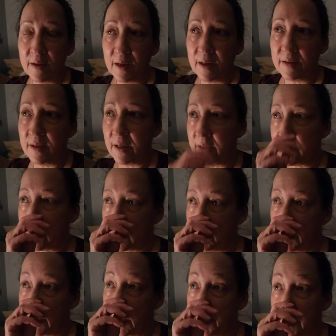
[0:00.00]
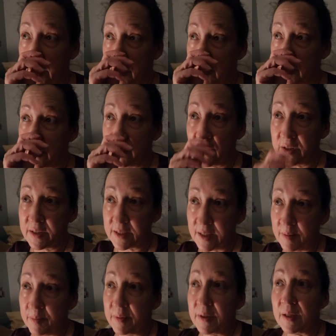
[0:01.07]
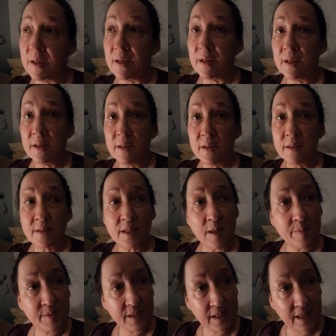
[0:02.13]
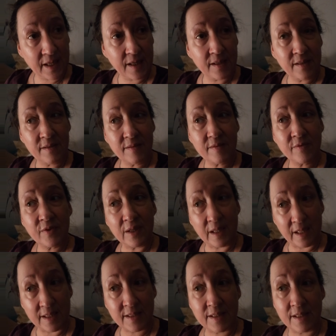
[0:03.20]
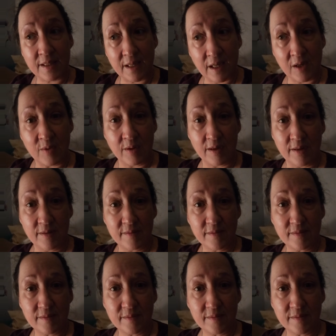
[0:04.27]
And then it took me a couple hours to fall asleep, slept again for less than an hour.